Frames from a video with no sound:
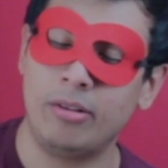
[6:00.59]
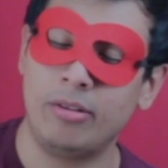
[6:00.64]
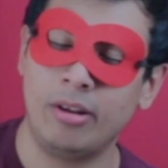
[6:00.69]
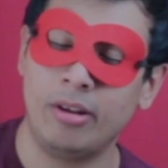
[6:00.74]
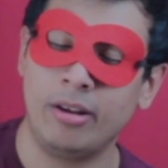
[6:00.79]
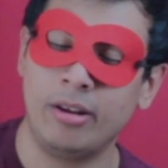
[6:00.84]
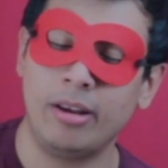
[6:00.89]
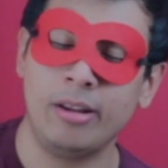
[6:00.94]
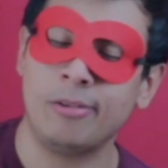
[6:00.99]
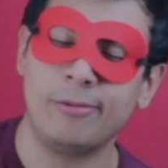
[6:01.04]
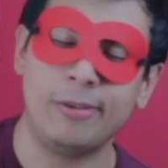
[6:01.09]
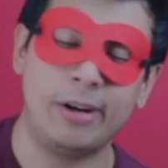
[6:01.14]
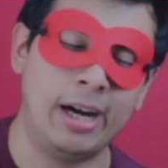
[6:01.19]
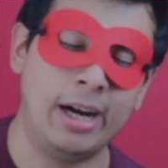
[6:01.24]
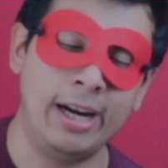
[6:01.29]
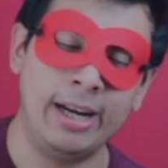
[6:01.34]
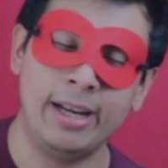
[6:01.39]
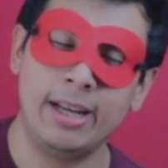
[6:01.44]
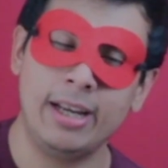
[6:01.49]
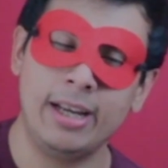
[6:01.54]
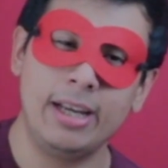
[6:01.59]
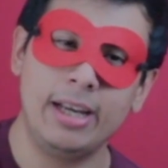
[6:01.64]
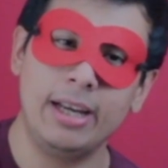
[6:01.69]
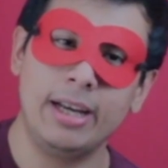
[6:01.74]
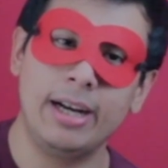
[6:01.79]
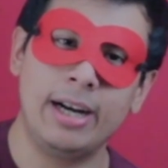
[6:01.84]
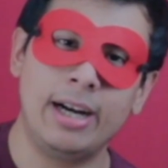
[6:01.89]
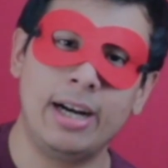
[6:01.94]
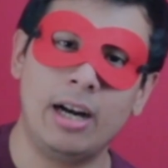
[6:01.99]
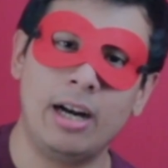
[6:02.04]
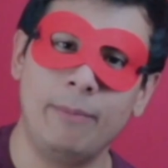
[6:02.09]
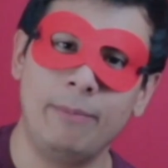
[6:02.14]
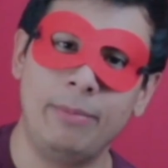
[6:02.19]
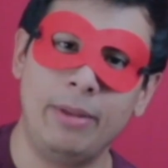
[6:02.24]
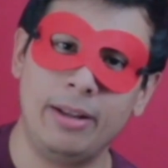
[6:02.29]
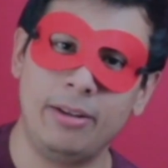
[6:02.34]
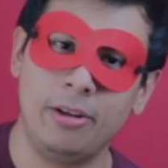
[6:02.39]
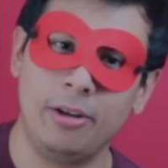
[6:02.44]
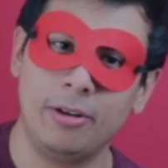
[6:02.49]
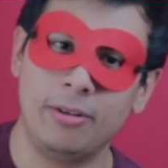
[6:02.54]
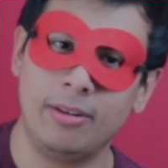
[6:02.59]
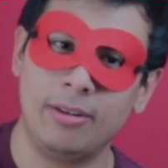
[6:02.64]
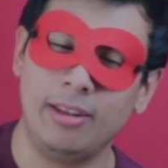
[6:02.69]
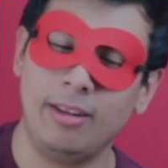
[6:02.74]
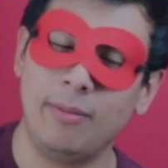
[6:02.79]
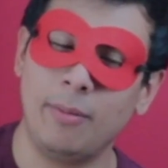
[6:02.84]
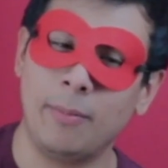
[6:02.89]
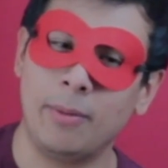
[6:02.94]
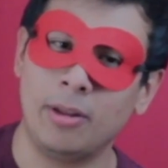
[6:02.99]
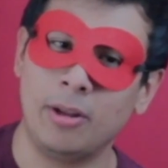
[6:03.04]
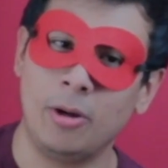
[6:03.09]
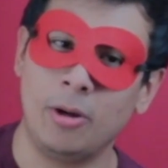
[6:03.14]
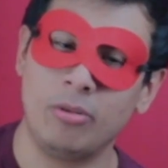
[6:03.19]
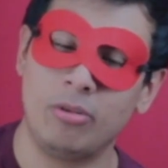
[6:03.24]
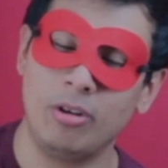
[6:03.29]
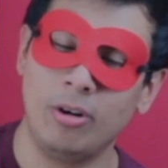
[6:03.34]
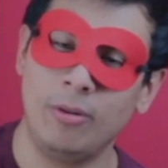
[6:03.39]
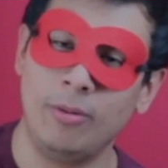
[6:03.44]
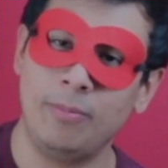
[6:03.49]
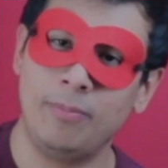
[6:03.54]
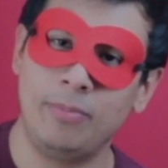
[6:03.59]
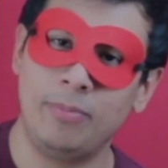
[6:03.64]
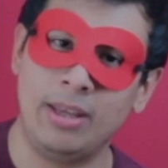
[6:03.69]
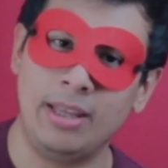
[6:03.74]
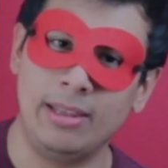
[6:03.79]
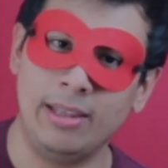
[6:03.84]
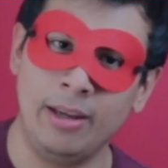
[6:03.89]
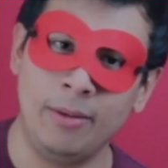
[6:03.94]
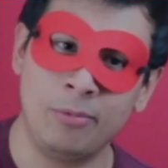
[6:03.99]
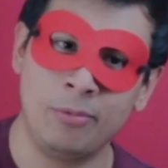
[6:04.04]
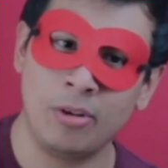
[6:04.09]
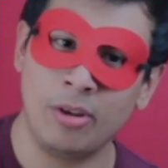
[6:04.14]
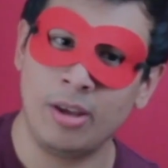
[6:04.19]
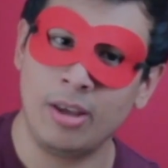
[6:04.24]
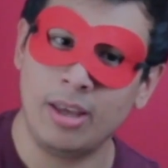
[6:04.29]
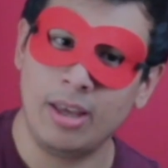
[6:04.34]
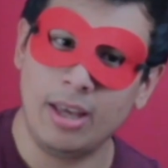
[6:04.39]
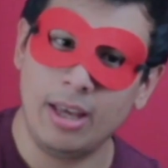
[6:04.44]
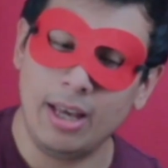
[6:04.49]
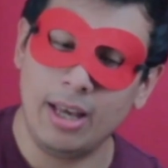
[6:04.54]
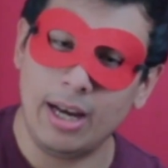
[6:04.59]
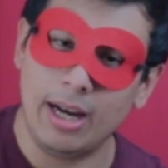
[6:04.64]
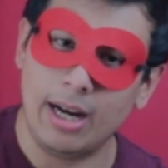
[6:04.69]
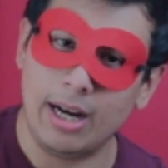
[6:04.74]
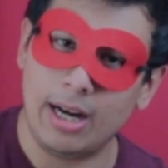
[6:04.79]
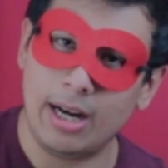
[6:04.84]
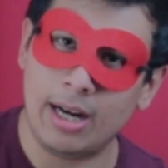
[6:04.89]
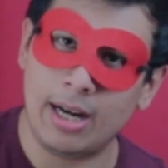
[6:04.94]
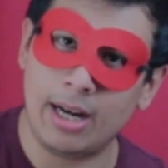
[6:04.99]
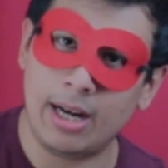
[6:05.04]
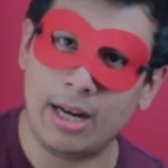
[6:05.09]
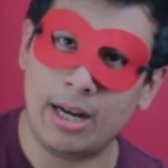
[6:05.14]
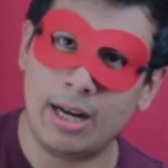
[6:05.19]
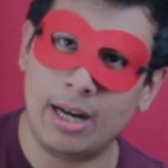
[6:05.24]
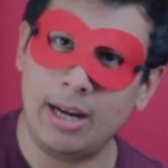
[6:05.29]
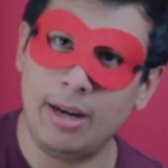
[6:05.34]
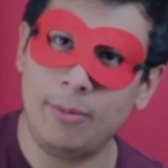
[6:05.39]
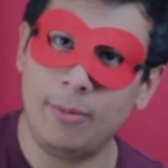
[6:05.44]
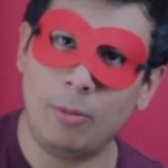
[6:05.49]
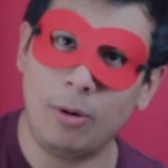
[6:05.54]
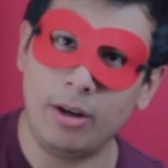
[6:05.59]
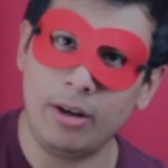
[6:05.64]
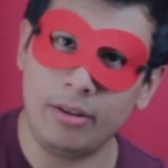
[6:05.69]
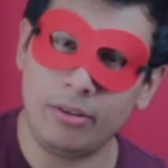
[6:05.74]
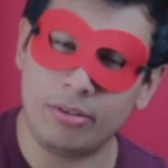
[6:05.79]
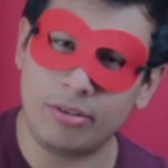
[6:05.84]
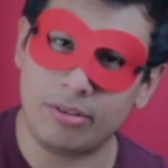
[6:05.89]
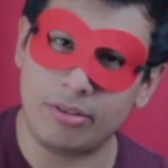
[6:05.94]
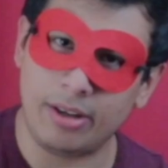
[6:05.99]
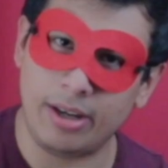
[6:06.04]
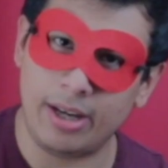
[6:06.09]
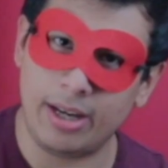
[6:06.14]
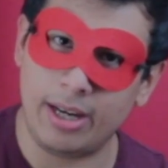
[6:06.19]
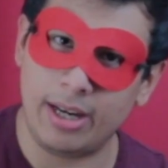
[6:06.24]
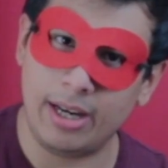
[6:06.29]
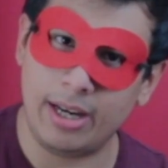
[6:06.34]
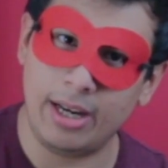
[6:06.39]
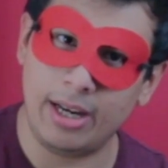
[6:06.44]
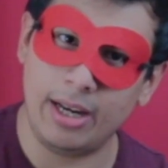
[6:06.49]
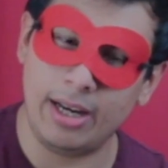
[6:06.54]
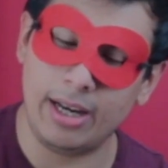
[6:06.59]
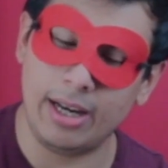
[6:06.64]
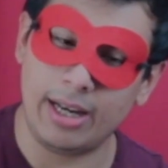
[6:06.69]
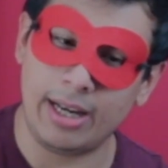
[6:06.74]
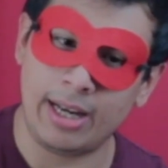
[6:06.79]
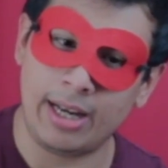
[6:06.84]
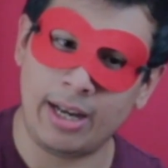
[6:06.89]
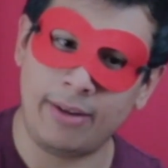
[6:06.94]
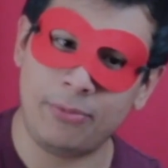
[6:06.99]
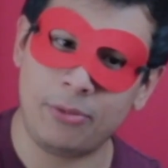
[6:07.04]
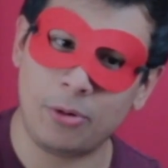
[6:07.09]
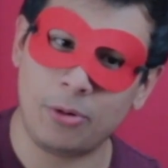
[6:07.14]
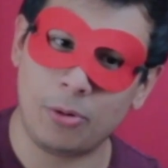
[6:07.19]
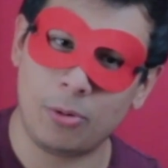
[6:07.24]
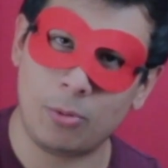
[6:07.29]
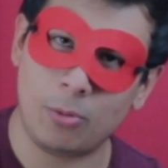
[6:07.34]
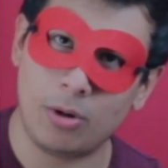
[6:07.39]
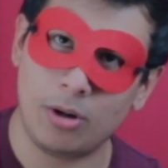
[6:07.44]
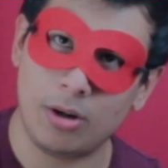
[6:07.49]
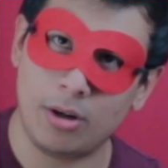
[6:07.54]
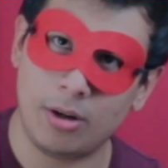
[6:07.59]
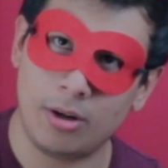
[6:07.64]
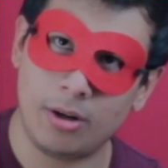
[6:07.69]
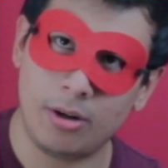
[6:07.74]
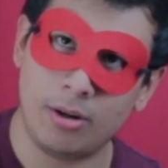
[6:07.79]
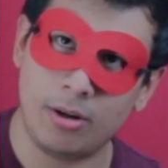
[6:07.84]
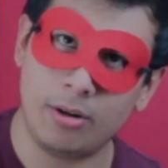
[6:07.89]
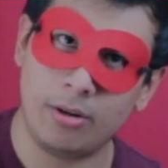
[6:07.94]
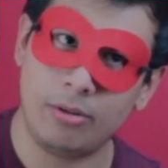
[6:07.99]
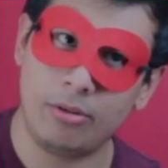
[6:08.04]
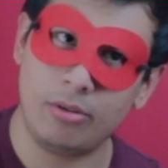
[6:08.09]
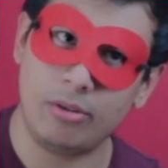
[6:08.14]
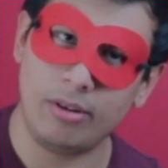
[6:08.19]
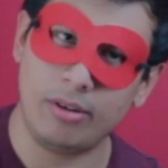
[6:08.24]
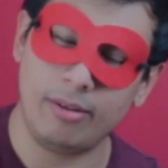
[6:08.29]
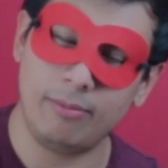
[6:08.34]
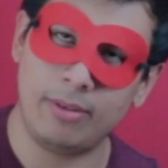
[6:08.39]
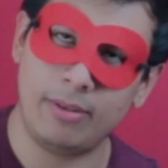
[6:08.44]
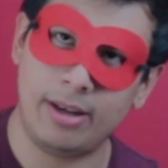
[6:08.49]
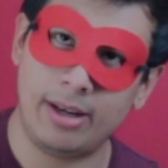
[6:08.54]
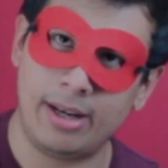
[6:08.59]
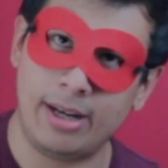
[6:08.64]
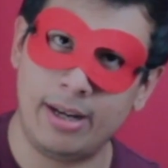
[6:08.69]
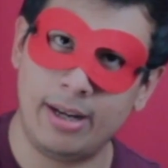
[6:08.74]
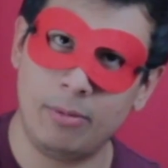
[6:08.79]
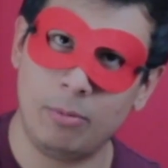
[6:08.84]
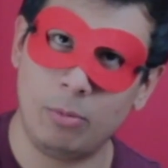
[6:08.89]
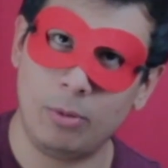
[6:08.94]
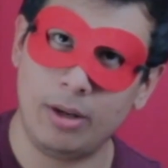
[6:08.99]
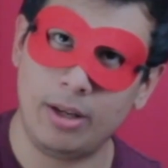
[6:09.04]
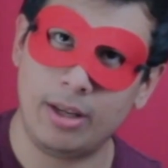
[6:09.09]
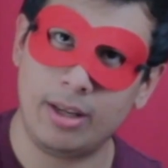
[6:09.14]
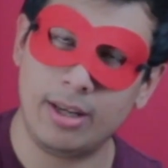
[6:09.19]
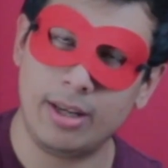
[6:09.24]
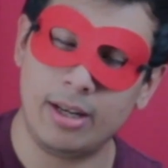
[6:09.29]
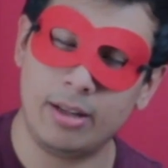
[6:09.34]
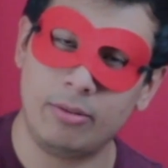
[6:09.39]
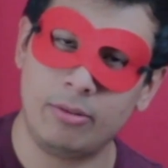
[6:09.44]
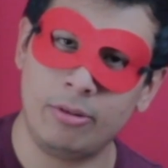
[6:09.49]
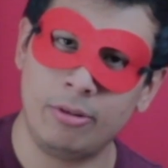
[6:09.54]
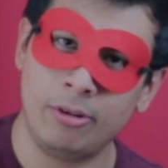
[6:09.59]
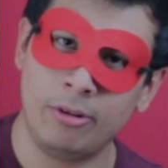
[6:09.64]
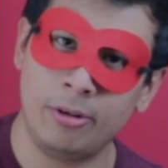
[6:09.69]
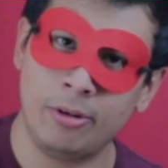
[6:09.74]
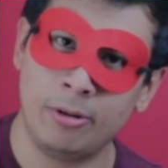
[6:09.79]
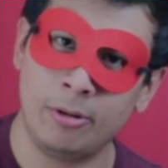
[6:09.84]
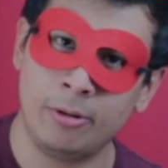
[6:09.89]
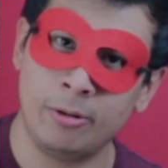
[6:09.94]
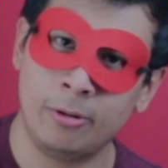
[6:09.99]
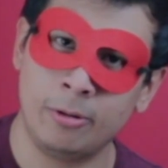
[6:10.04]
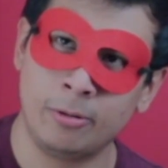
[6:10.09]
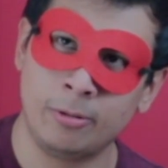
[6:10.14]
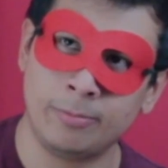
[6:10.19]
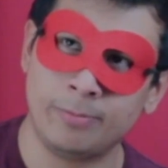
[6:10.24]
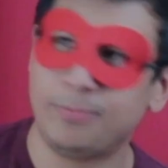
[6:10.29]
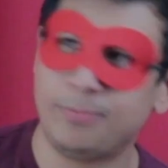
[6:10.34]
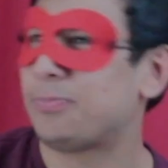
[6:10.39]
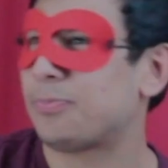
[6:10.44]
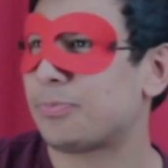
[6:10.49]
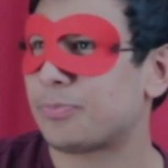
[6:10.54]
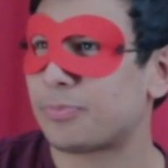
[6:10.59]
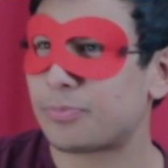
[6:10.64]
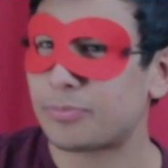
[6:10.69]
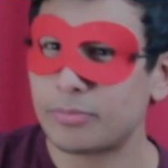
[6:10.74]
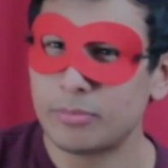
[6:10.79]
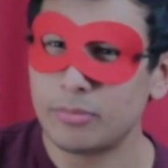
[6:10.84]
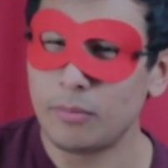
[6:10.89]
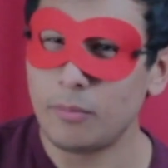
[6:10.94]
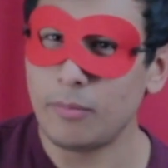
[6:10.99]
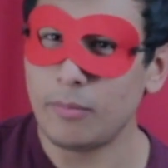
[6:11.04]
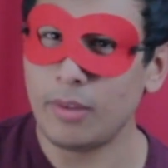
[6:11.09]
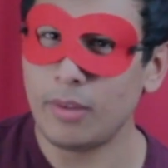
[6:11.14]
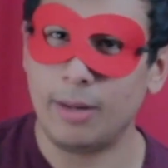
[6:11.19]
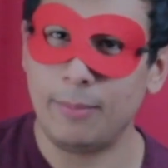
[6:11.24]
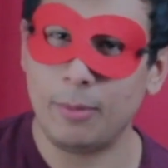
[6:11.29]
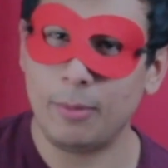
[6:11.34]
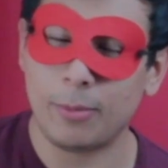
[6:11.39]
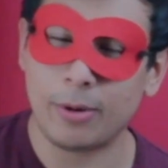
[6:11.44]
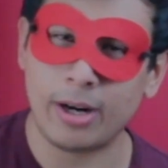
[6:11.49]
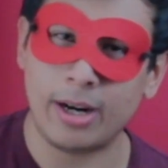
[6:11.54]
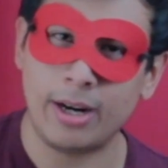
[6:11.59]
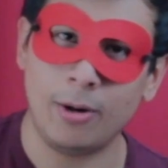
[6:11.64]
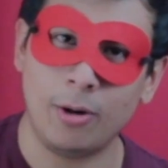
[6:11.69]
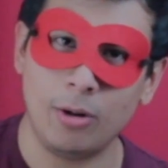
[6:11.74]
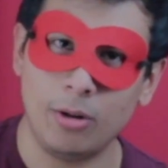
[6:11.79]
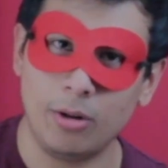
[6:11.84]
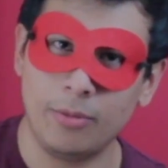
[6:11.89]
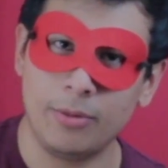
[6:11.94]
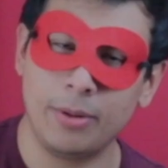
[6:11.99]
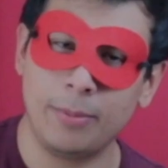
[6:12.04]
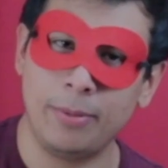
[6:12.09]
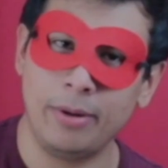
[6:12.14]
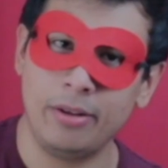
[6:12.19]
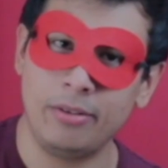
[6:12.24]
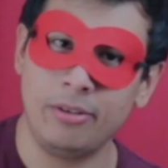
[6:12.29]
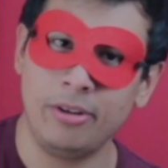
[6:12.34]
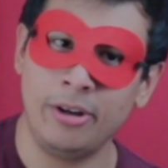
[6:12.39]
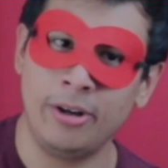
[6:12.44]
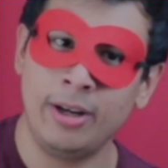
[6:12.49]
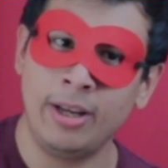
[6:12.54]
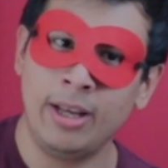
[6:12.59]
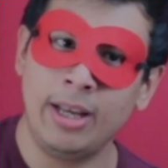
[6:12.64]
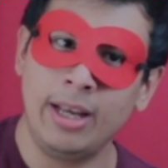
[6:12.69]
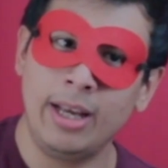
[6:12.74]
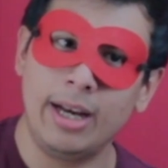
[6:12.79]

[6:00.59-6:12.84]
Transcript: So it's fine that, you know, to leave him alone. So he leaves. I want to say afterwards that we get to, I mean, we're kind of all over the place here.